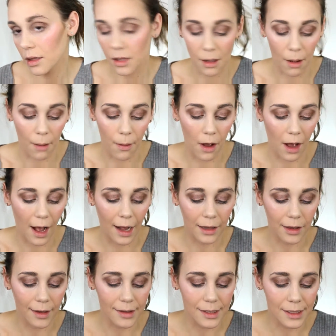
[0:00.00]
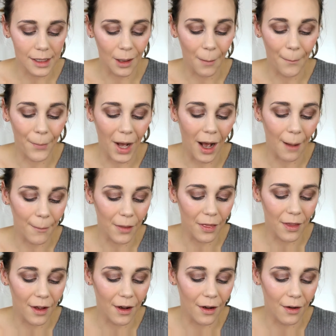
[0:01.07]
The highlight's still popping
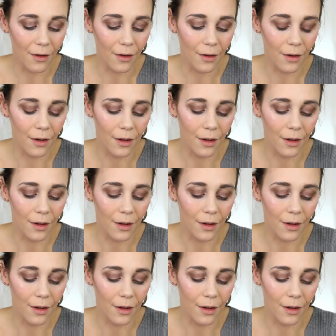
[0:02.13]
though.